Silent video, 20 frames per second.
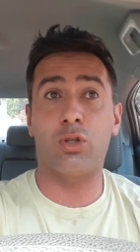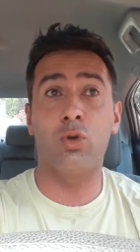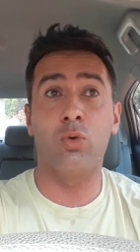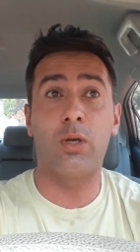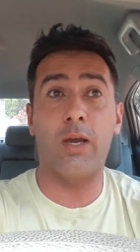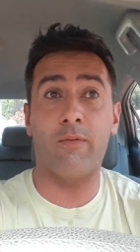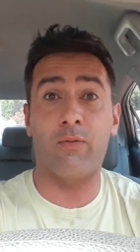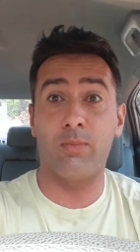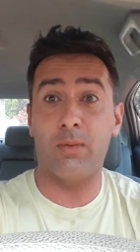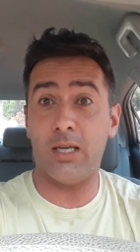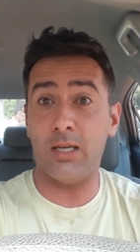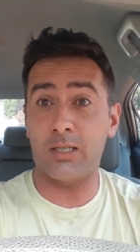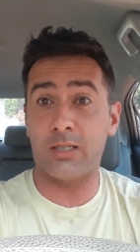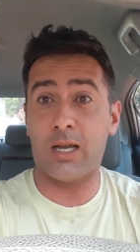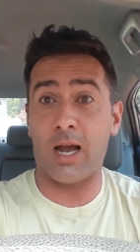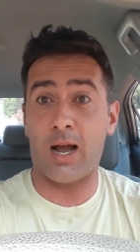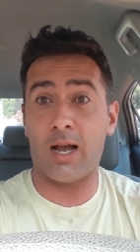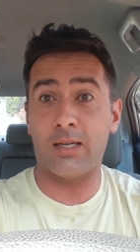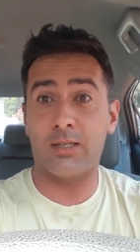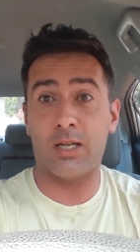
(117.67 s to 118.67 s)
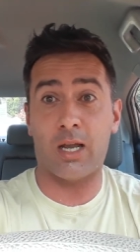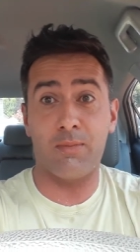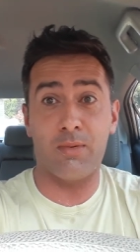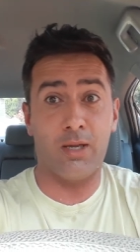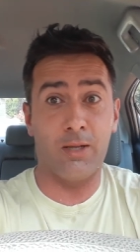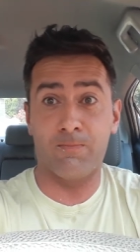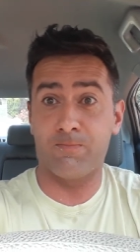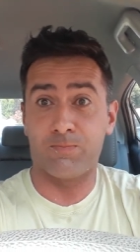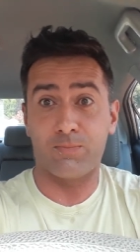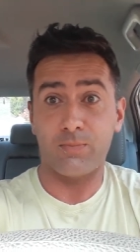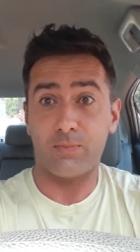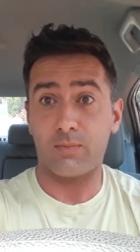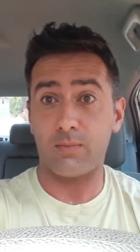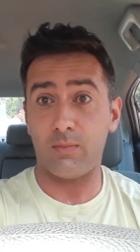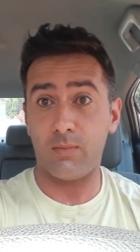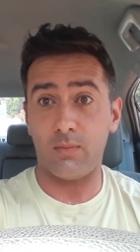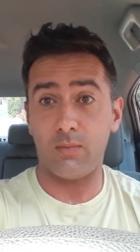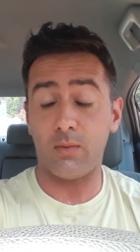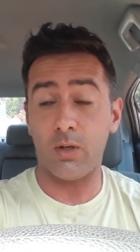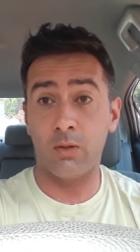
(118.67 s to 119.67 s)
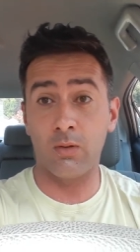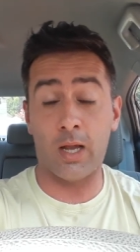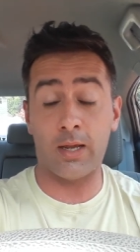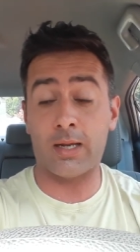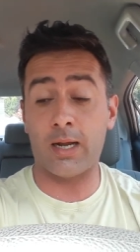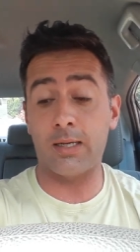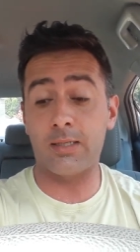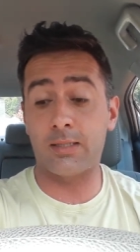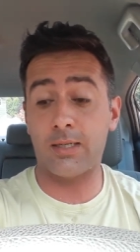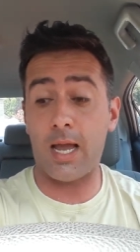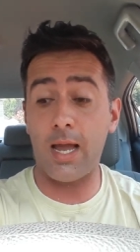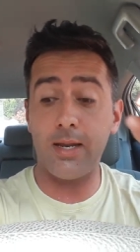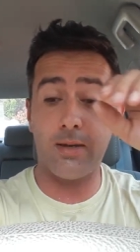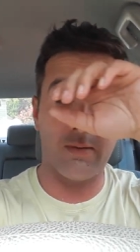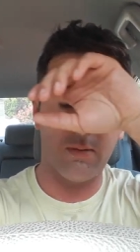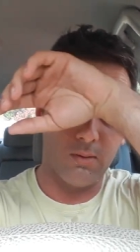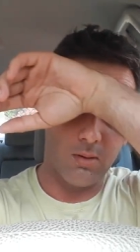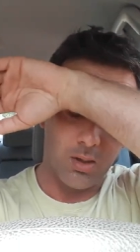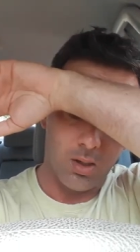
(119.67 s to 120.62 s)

You give him these guys, I mean, like I said,